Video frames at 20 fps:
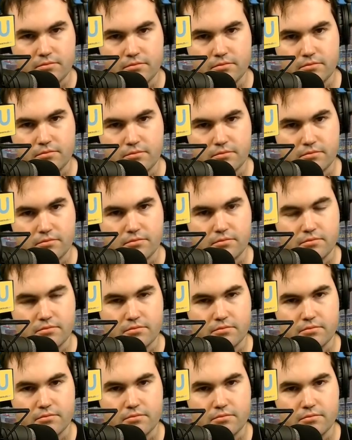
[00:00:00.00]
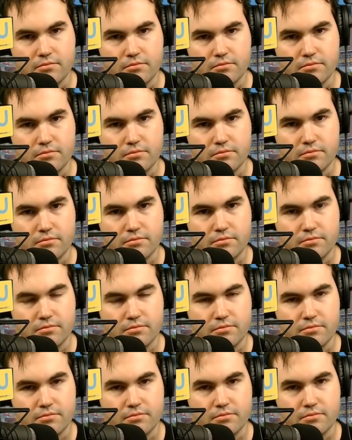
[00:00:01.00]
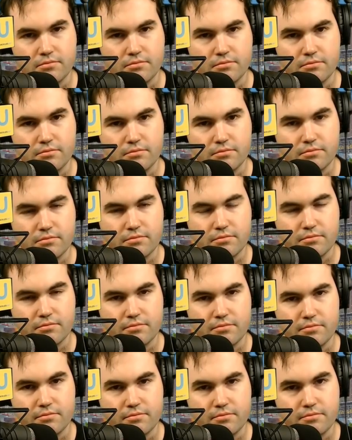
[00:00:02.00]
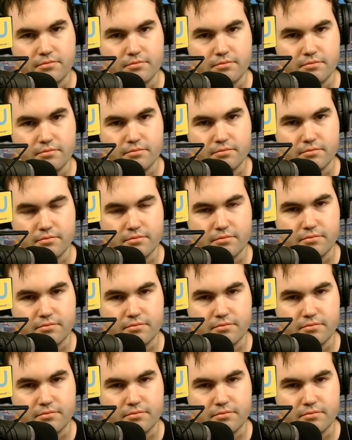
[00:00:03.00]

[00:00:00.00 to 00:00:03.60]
(silent)